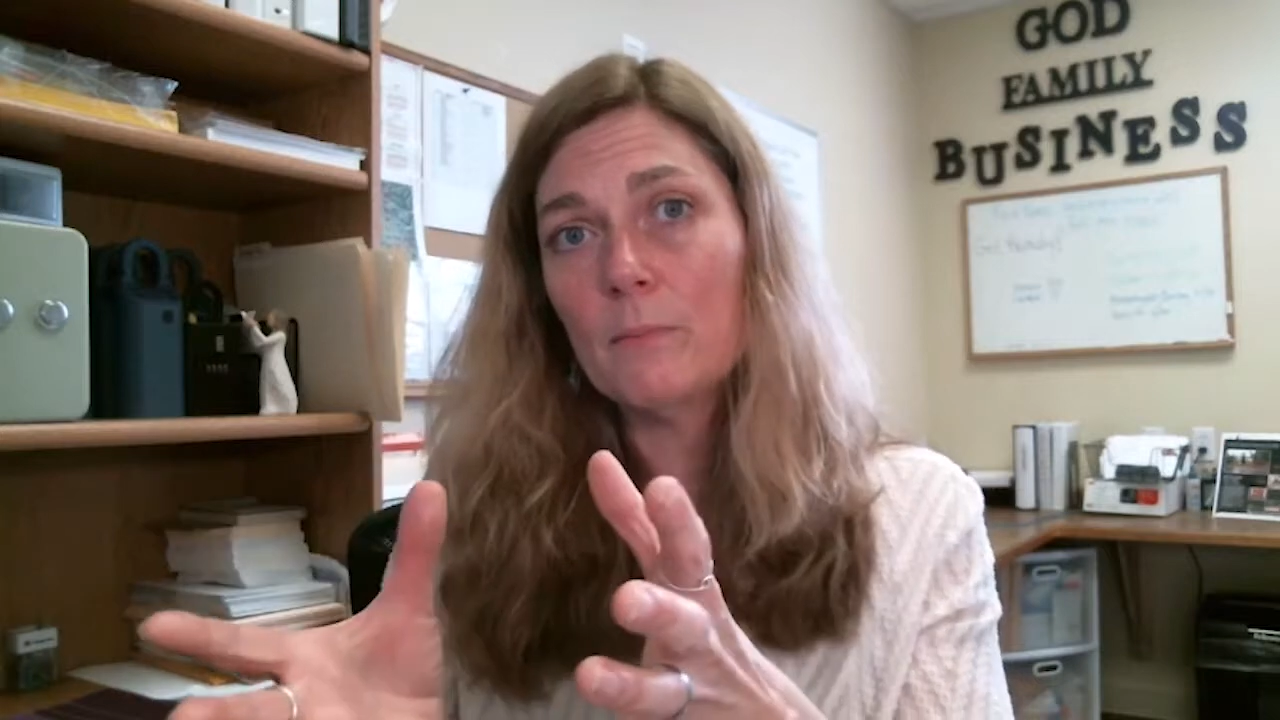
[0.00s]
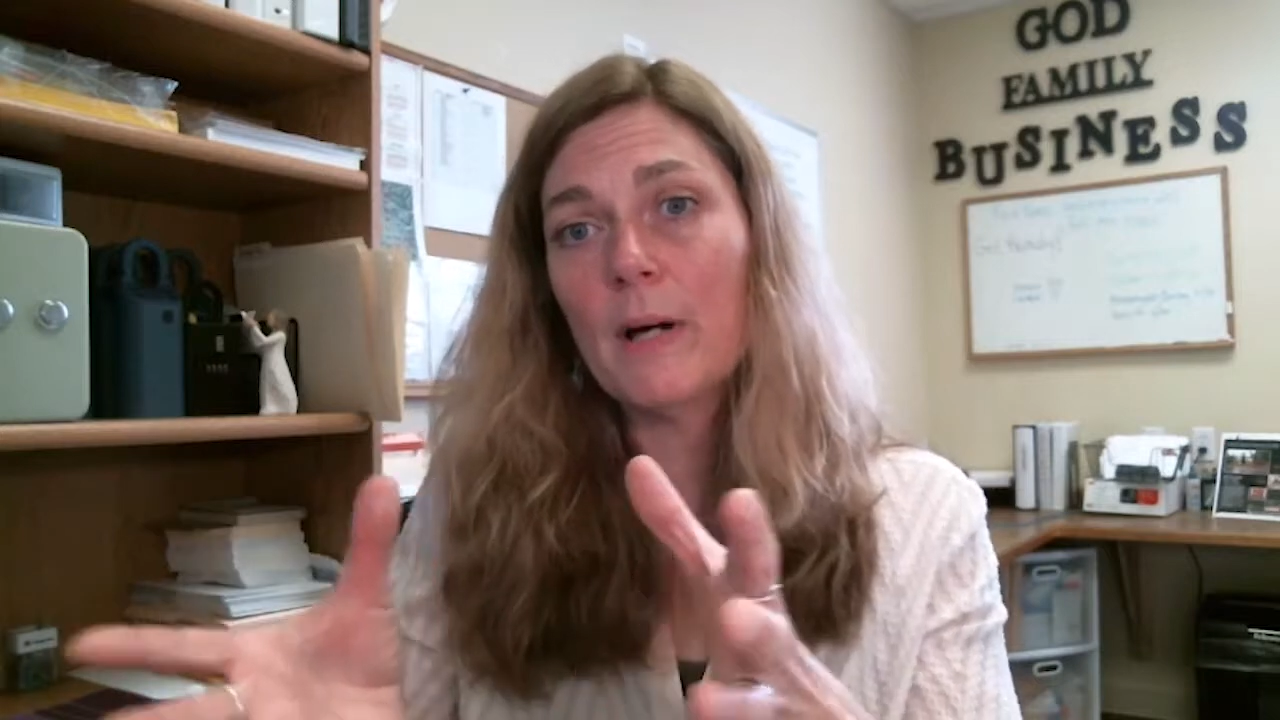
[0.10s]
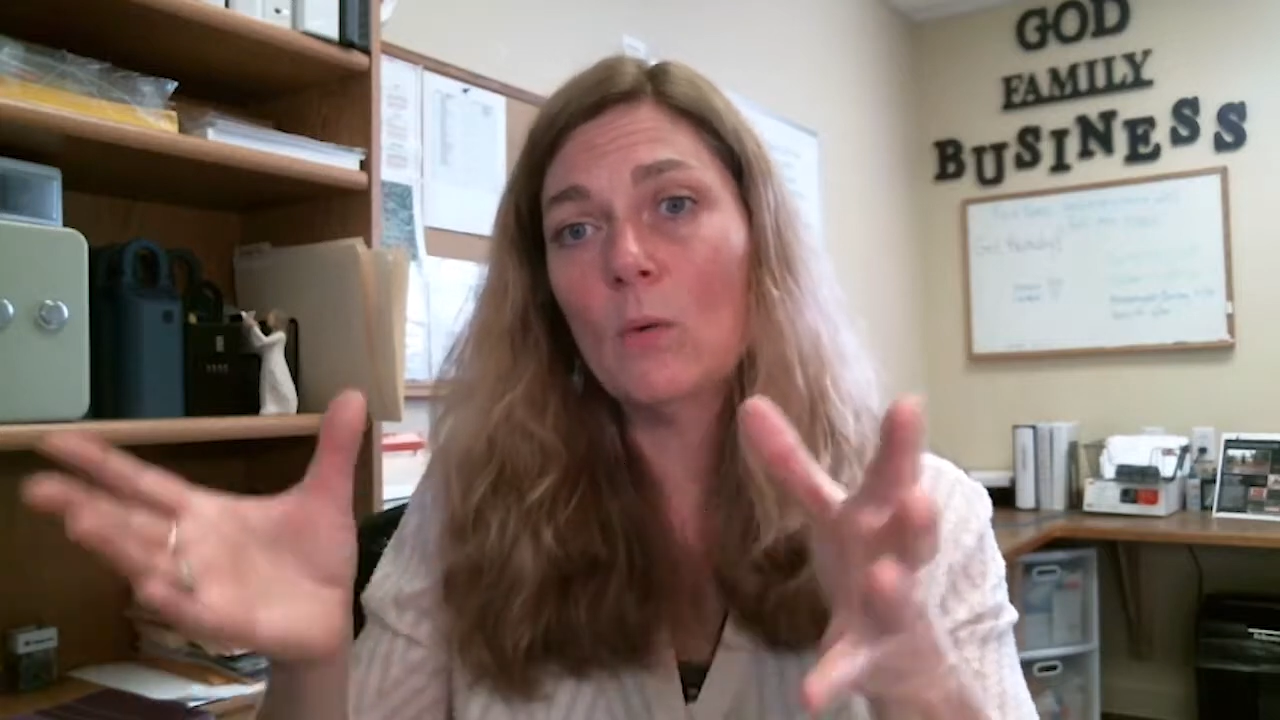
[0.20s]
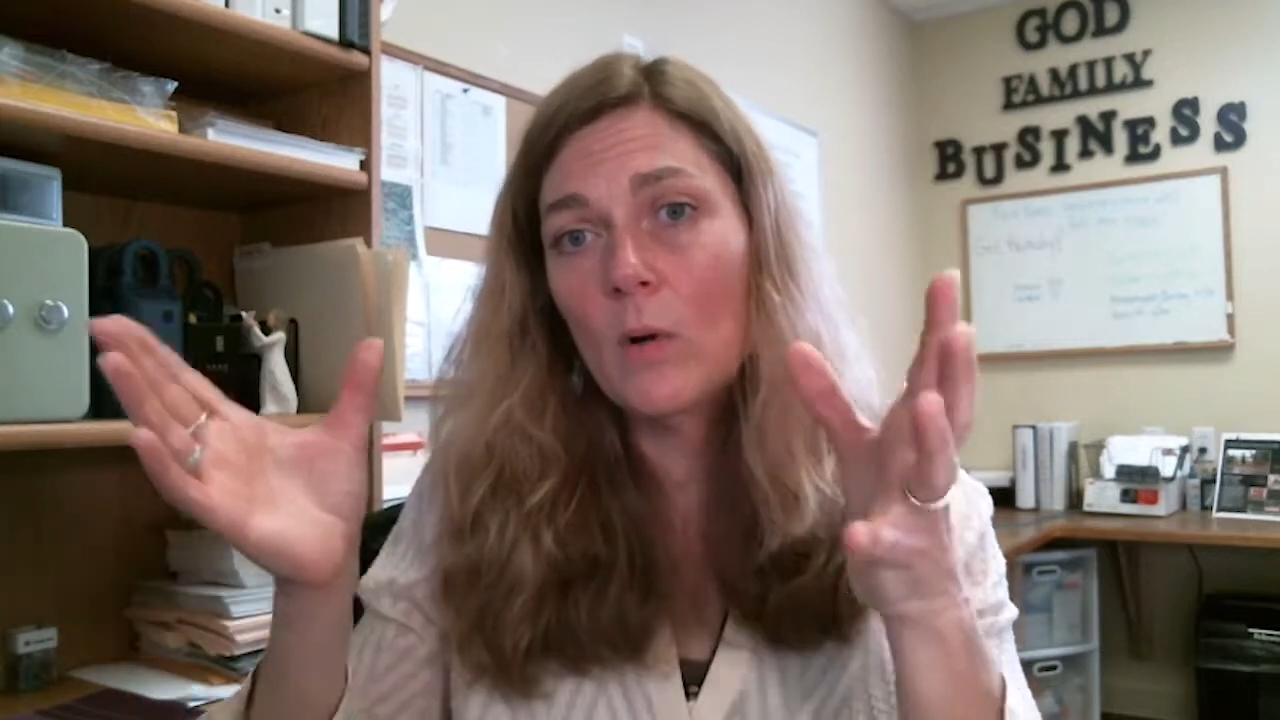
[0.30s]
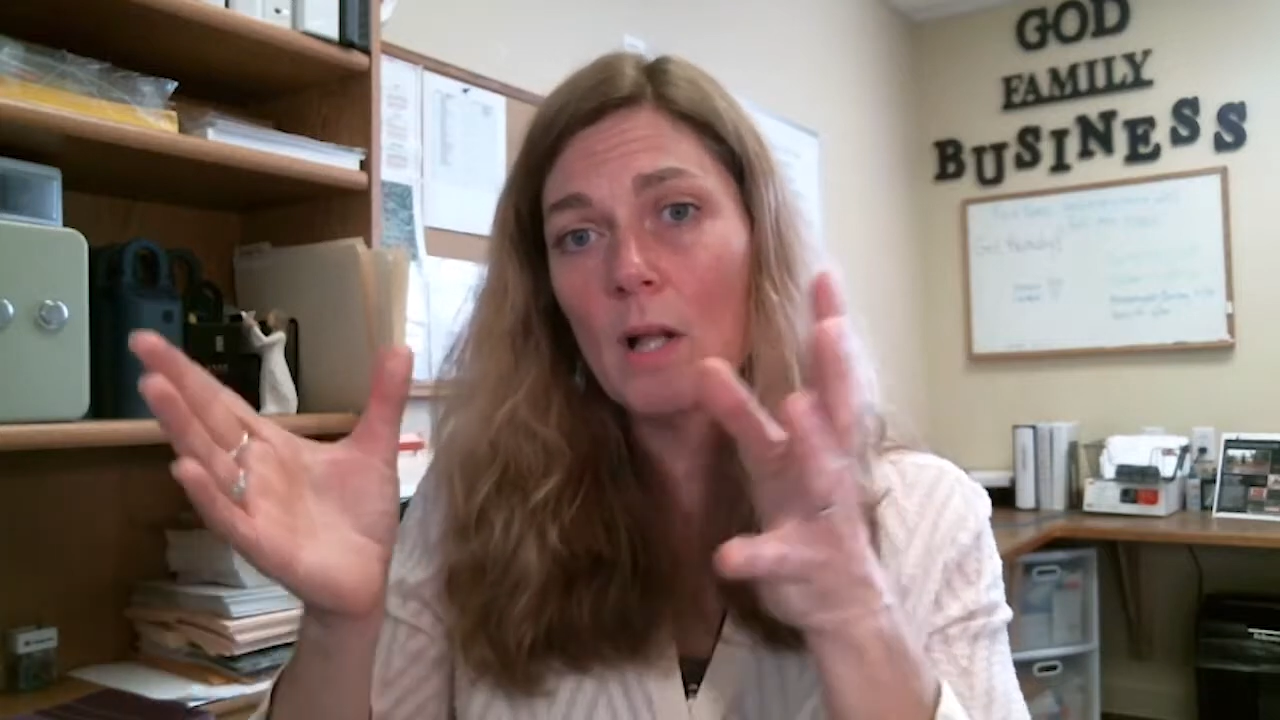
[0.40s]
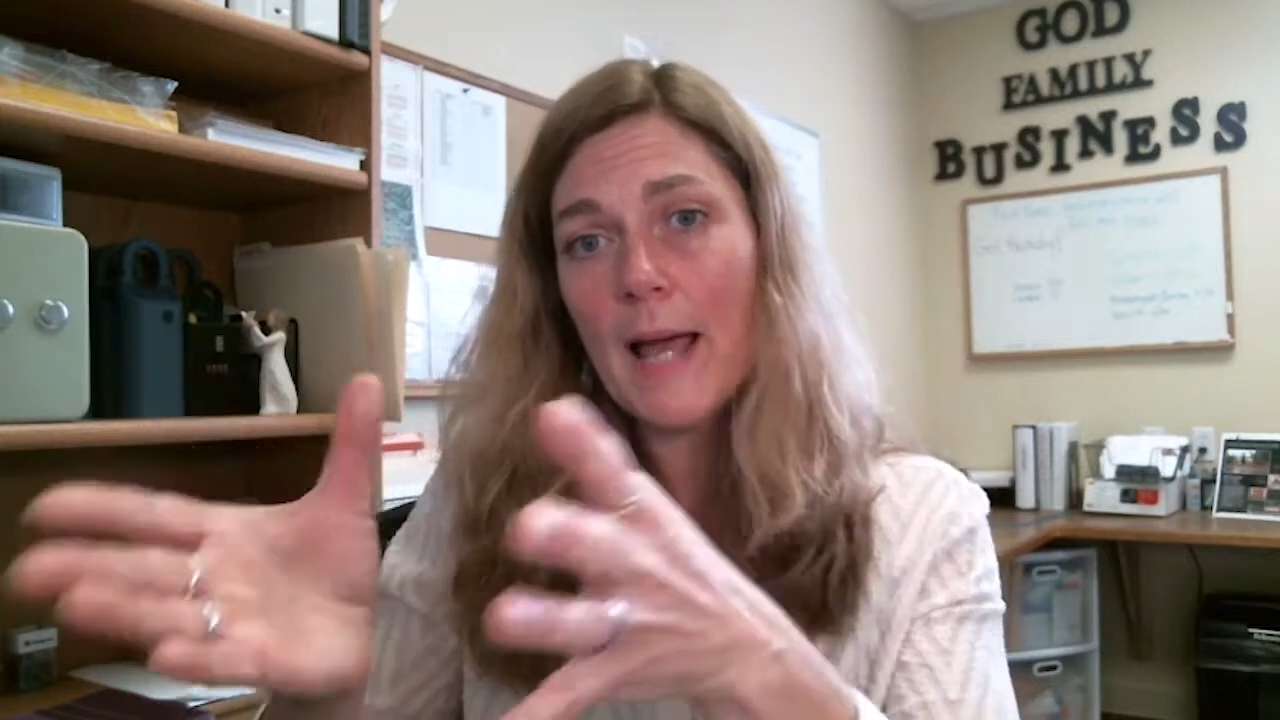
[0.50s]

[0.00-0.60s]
but will